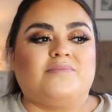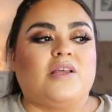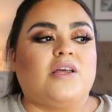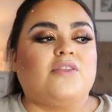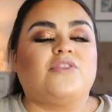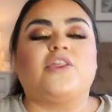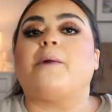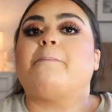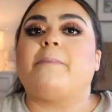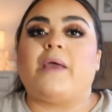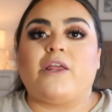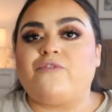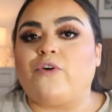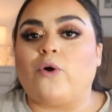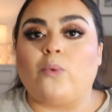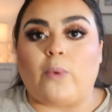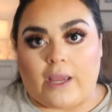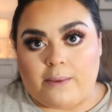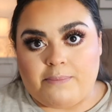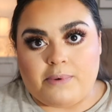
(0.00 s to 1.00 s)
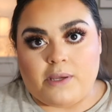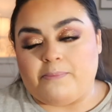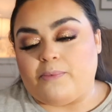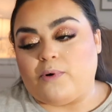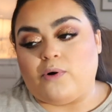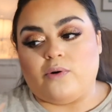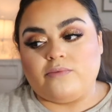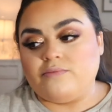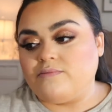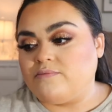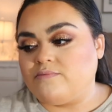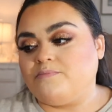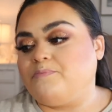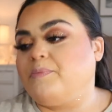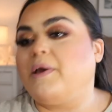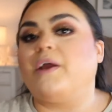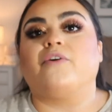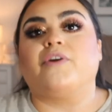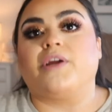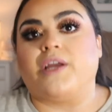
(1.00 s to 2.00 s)
they're made for white people,
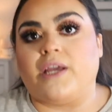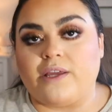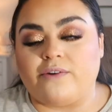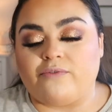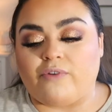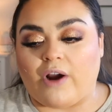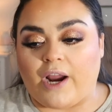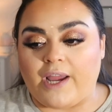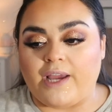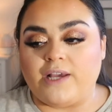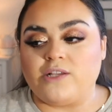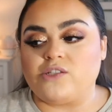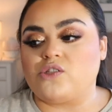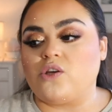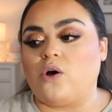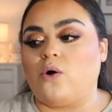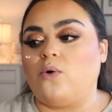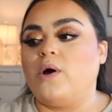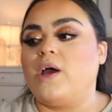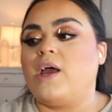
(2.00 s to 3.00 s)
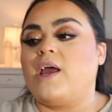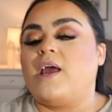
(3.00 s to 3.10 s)
period, right? So